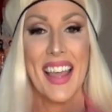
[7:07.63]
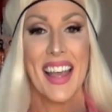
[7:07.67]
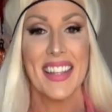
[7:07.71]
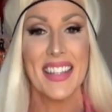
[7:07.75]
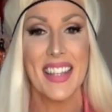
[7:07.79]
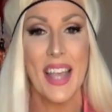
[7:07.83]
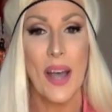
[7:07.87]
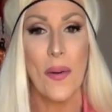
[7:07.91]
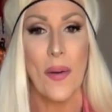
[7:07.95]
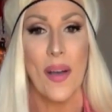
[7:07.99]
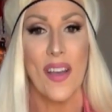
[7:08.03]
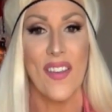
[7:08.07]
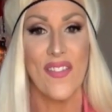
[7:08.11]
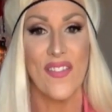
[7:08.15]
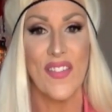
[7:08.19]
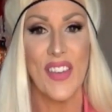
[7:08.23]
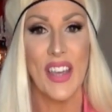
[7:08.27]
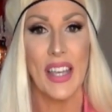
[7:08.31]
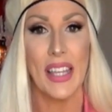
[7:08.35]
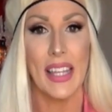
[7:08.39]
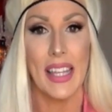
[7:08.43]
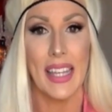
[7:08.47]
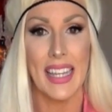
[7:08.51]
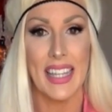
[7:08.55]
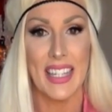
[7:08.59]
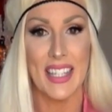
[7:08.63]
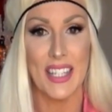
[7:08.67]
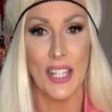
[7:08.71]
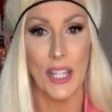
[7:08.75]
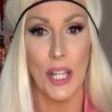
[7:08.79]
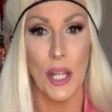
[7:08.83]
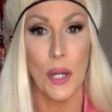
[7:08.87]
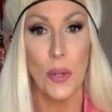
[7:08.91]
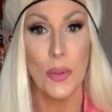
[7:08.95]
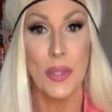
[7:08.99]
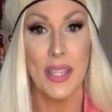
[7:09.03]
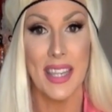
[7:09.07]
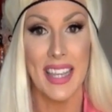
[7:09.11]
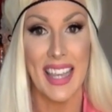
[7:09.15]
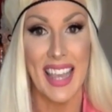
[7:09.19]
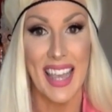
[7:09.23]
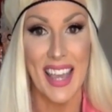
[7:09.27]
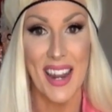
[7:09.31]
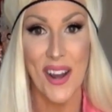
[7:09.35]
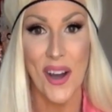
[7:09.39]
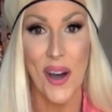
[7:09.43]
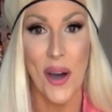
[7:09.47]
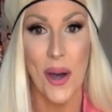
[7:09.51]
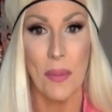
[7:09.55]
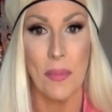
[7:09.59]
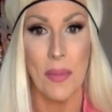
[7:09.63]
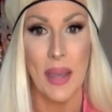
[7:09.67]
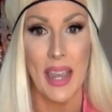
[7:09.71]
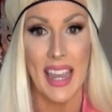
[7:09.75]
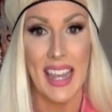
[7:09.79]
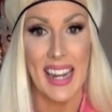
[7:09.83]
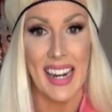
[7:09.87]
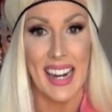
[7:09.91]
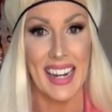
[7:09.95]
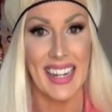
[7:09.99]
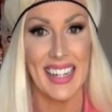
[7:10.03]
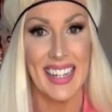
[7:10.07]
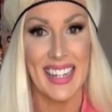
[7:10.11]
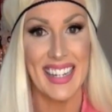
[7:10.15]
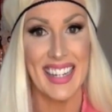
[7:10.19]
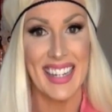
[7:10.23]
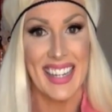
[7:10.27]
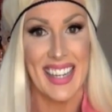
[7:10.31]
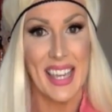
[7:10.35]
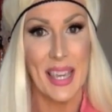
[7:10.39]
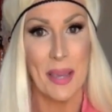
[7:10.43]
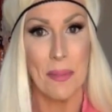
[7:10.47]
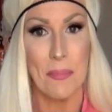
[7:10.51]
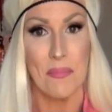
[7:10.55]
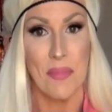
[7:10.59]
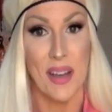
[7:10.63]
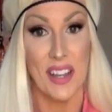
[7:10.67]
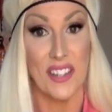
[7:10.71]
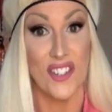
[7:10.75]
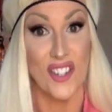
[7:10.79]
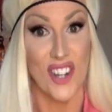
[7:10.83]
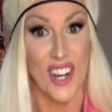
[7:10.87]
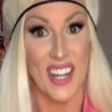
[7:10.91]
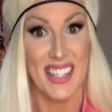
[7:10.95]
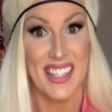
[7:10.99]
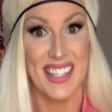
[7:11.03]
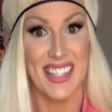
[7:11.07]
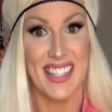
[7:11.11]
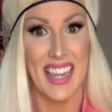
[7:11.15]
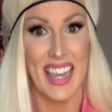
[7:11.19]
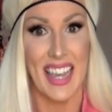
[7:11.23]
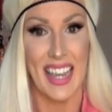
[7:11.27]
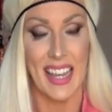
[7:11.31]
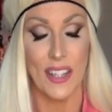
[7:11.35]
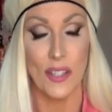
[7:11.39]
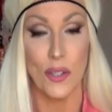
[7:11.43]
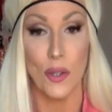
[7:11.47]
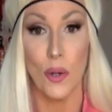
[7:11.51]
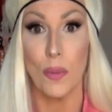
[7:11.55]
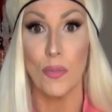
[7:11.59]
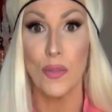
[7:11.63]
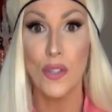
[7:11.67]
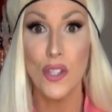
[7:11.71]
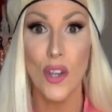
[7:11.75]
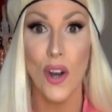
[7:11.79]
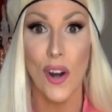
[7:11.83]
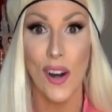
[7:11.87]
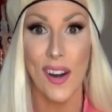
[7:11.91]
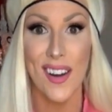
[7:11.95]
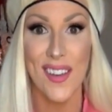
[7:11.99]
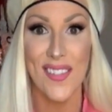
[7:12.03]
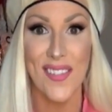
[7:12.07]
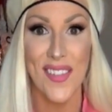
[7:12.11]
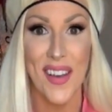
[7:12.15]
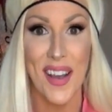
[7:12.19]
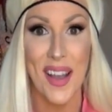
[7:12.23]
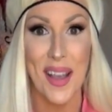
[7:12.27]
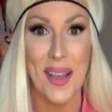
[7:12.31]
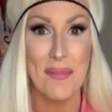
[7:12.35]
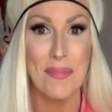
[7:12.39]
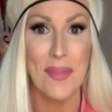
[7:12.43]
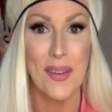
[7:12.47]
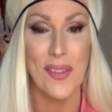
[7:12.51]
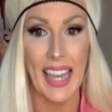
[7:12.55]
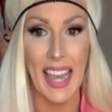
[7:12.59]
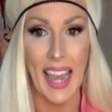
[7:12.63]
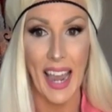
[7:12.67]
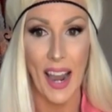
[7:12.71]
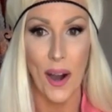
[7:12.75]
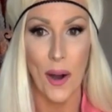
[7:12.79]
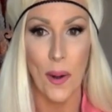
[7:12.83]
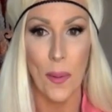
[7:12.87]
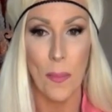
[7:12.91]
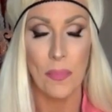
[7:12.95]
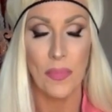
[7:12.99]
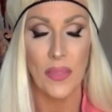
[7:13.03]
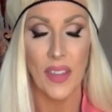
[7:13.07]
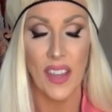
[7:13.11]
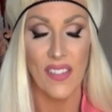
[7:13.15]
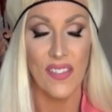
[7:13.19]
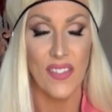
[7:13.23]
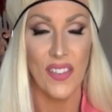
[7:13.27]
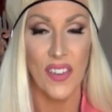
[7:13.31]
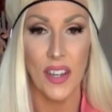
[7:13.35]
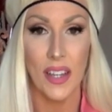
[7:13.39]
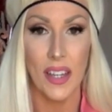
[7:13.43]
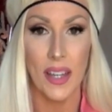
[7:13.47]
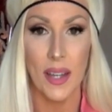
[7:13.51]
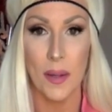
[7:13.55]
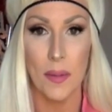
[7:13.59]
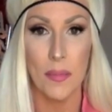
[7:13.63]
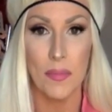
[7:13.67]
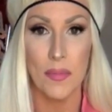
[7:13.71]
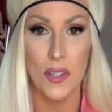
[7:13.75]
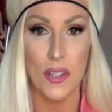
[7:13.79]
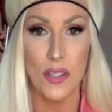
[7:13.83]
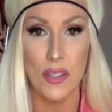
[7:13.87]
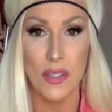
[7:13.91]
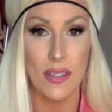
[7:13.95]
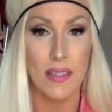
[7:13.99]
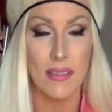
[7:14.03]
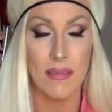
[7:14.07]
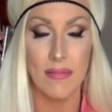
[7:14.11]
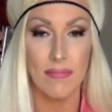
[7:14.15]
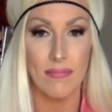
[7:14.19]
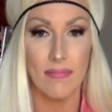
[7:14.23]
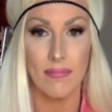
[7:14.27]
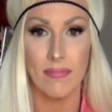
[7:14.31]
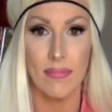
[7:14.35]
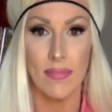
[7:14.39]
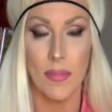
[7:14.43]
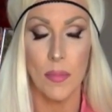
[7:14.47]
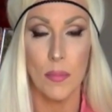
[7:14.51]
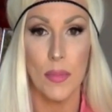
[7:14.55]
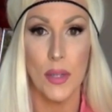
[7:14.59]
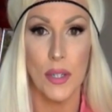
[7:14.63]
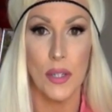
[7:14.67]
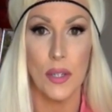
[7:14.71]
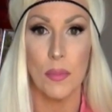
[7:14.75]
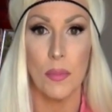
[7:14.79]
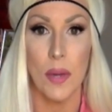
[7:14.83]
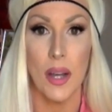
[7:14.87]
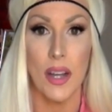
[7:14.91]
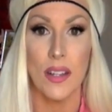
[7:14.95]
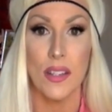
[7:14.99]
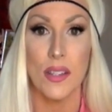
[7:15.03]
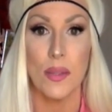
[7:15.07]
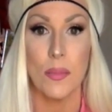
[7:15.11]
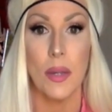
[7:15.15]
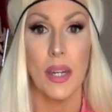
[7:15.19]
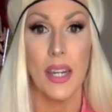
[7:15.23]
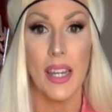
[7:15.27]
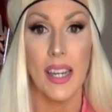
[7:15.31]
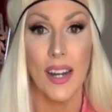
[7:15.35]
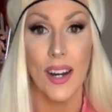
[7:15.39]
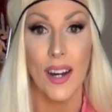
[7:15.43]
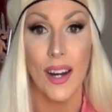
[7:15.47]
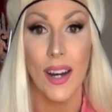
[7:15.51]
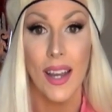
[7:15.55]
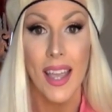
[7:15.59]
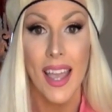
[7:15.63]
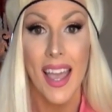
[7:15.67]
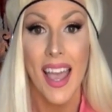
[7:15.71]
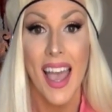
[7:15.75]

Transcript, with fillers: That's how I feel like it's closing in on me and I need to keep adjusting. So I'm sorry if I have been now. I feel like I'm just a million miles a minute here.